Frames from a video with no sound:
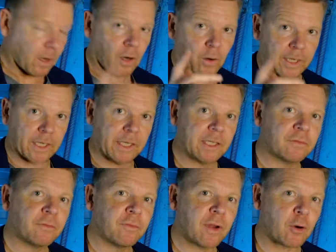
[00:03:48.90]
Oh, it
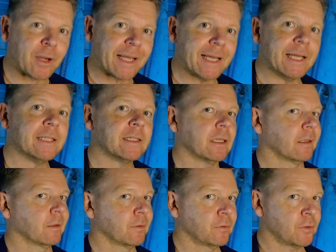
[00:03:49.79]
is very easy to
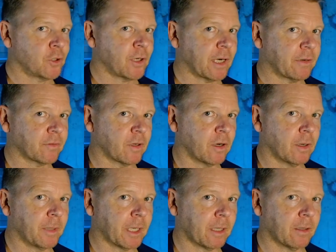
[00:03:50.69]
lose track of
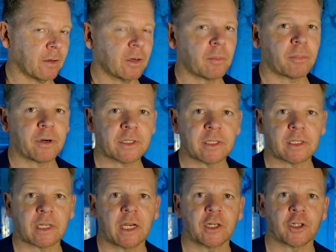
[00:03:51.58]
time in a longer
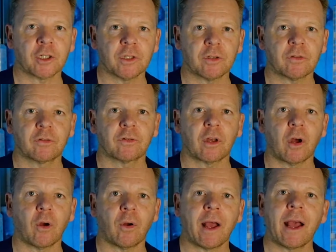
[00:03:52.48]
presentation, so